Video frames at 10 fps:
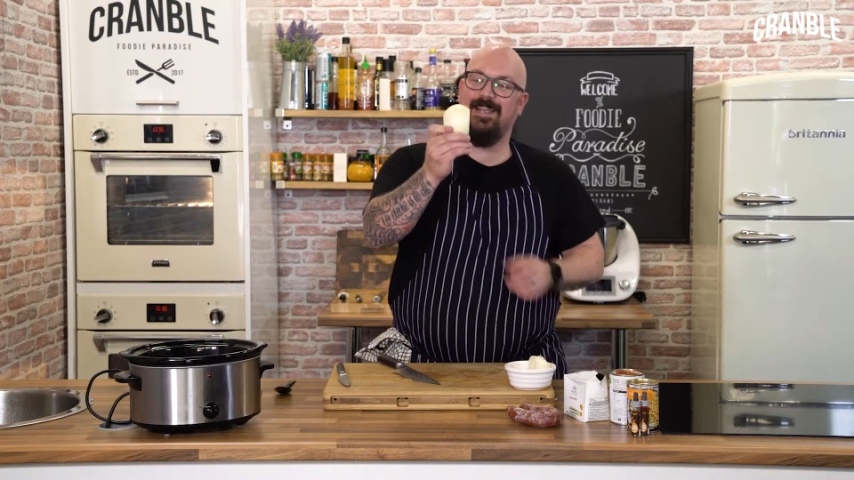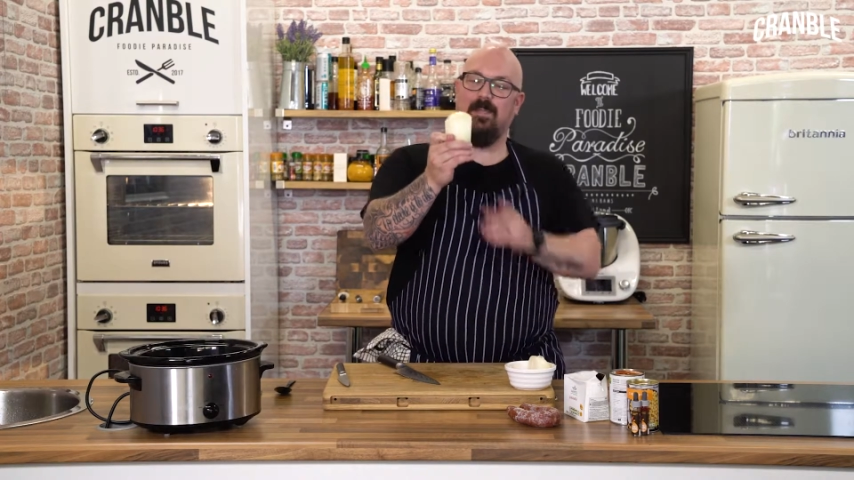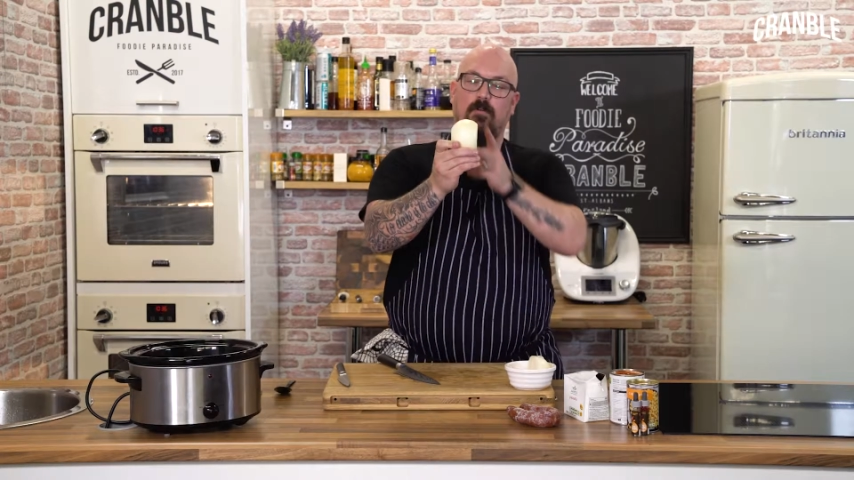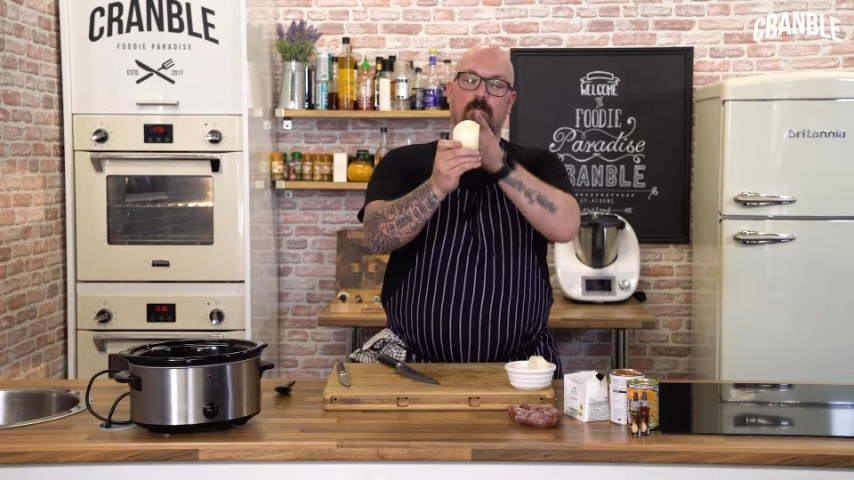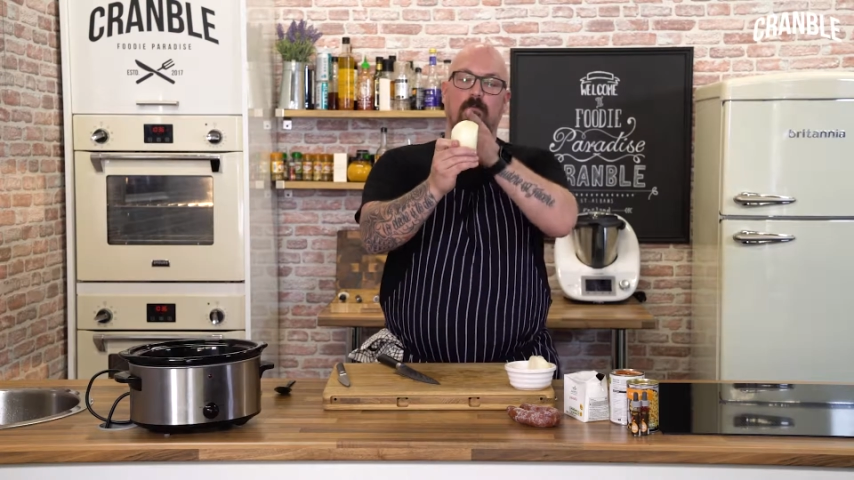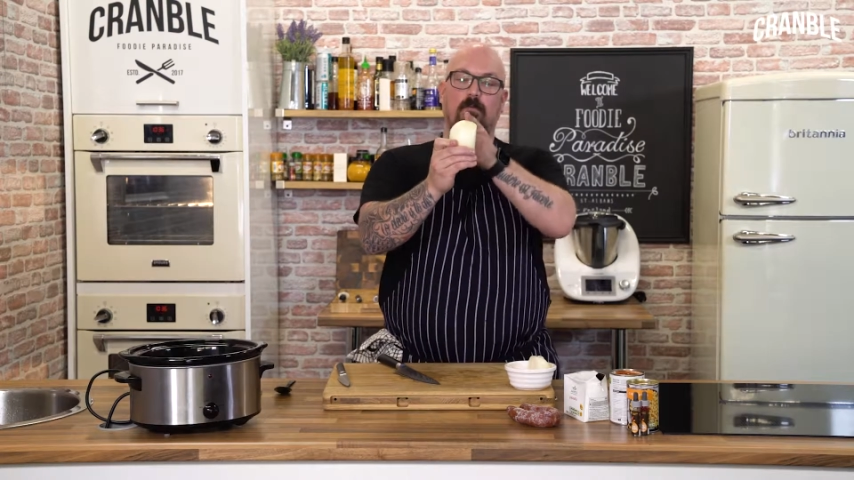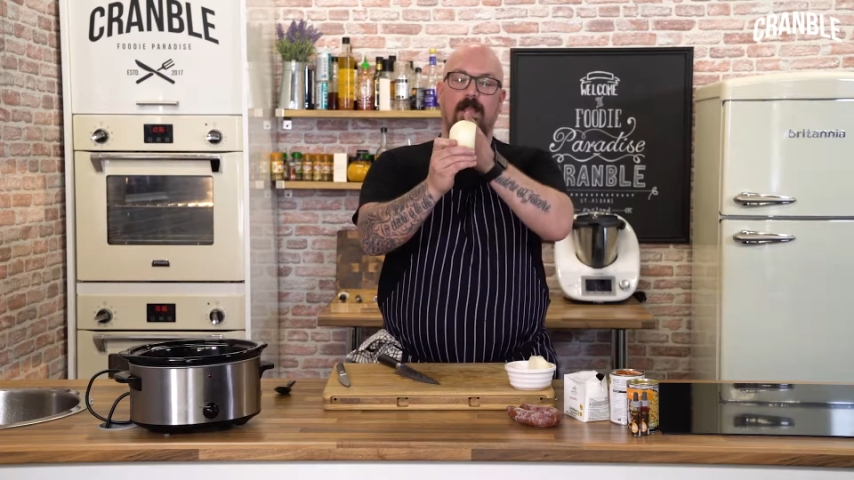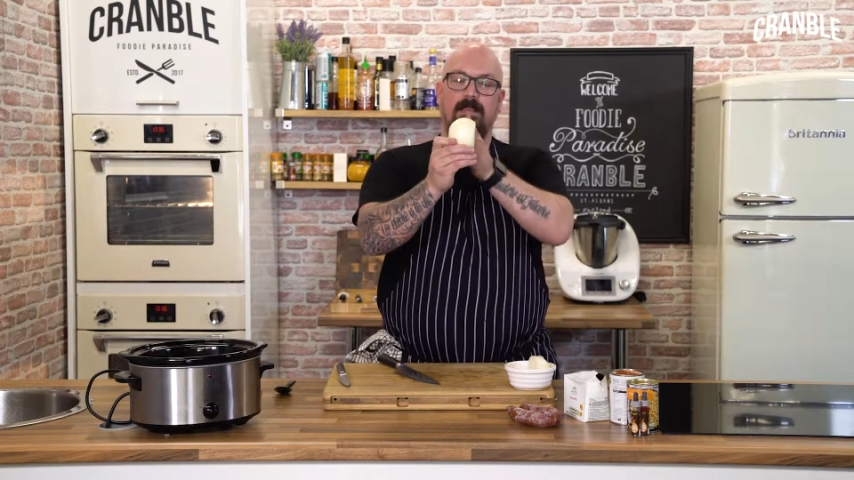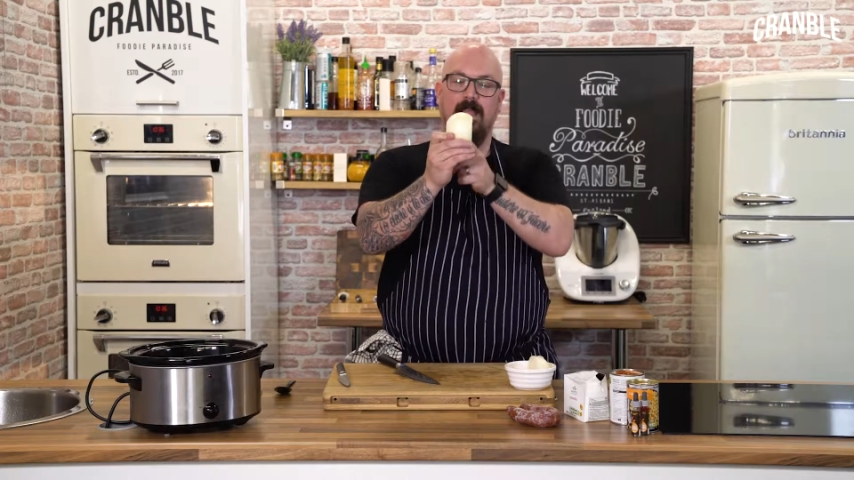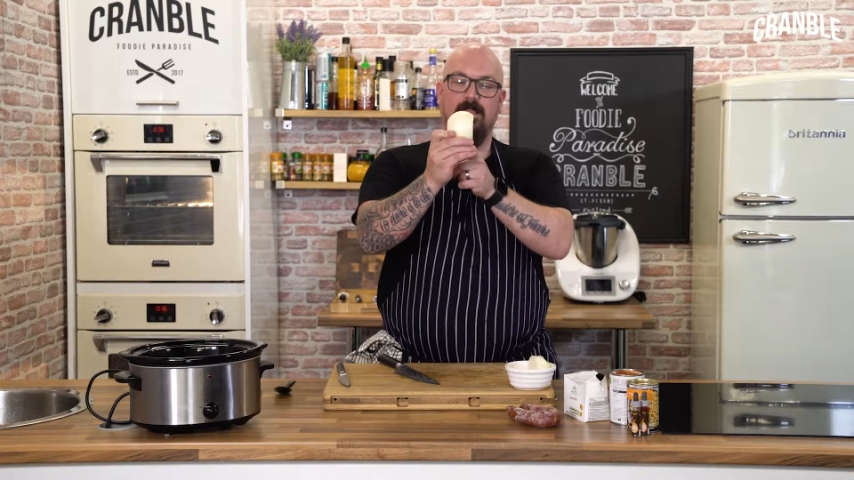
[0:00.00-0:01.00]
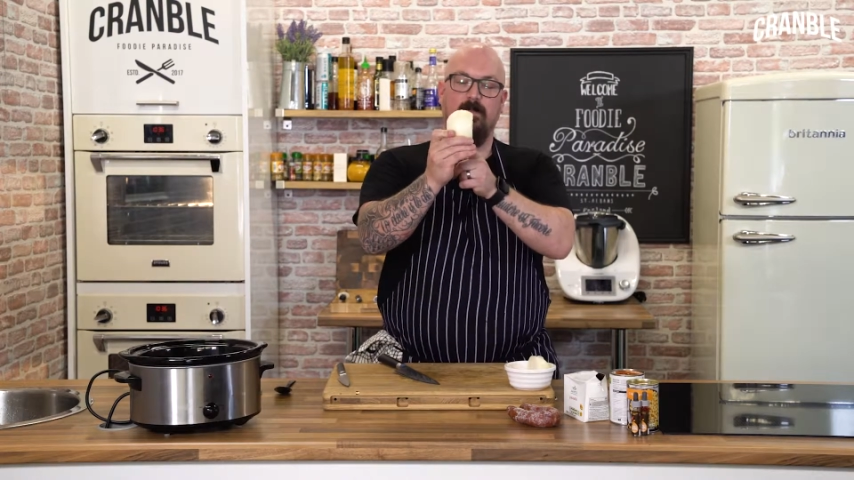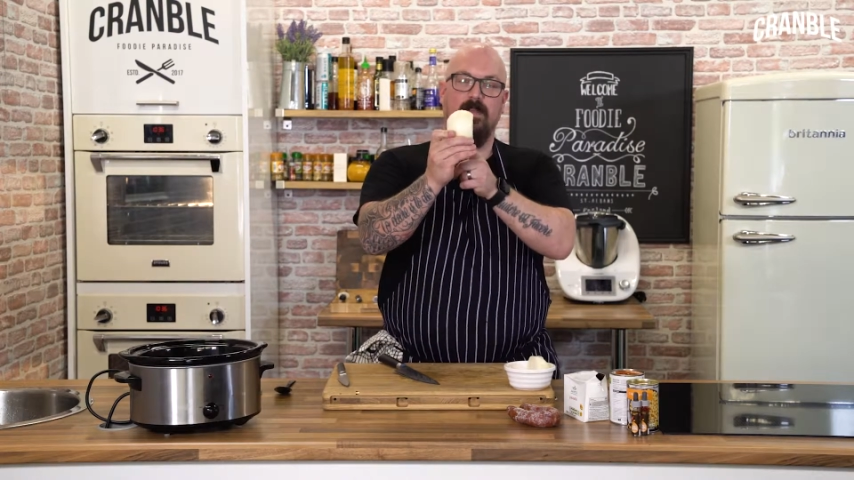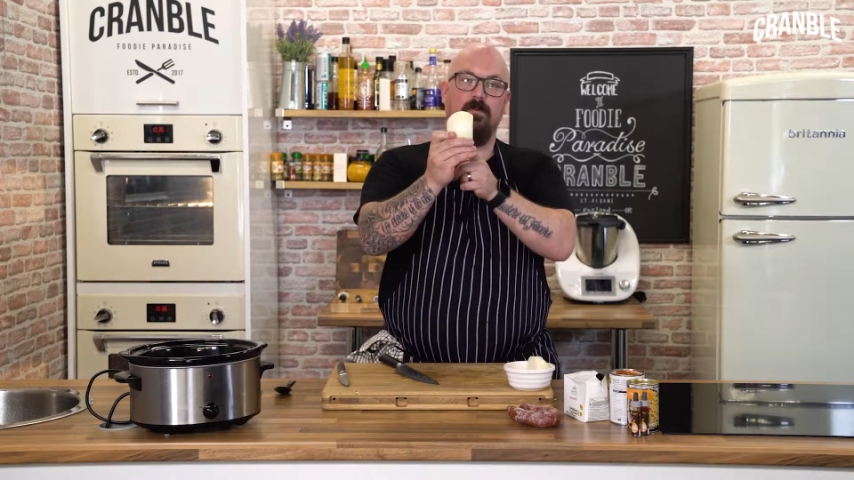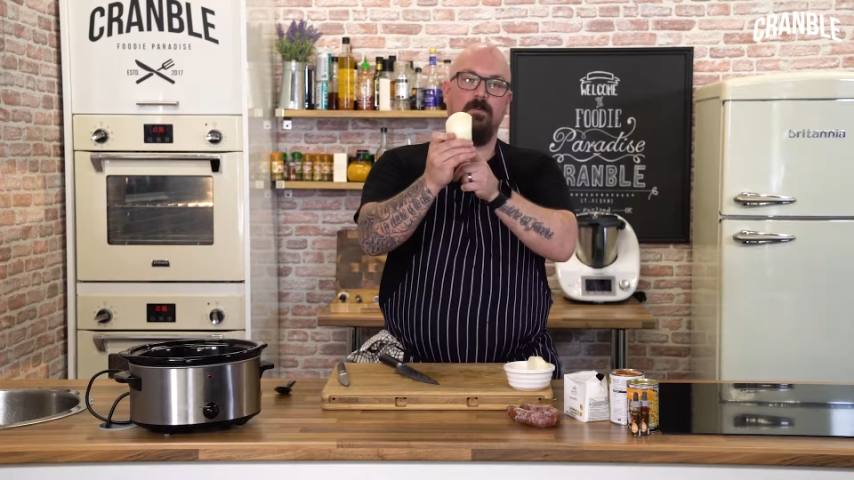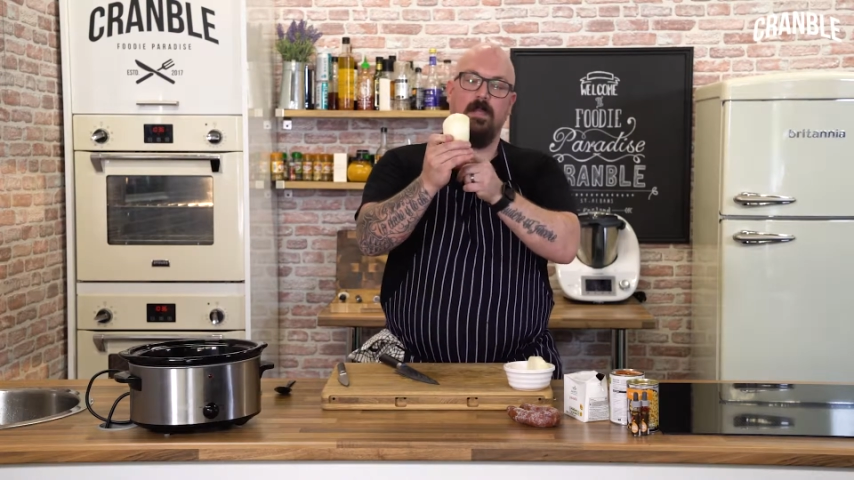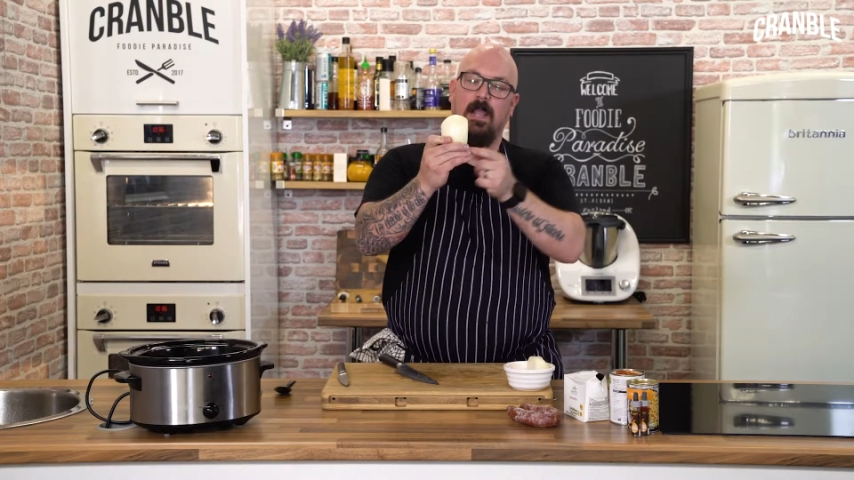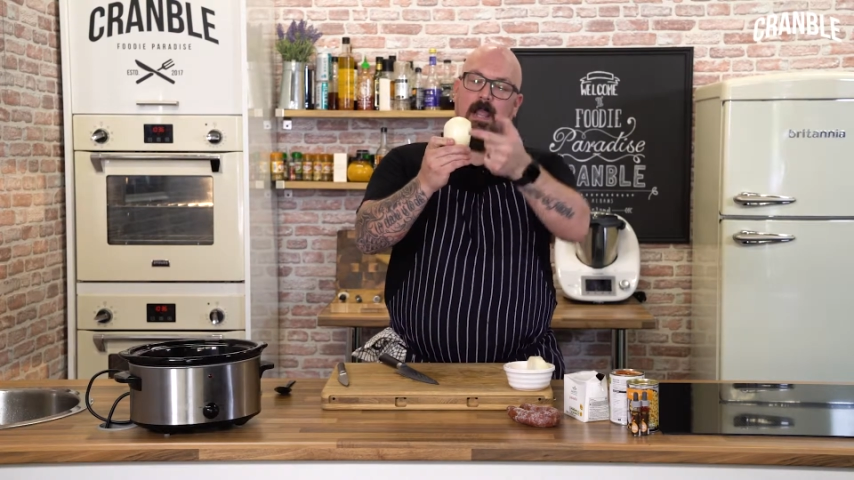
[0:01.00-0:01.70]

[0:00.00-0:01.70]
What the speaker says: it right down the middle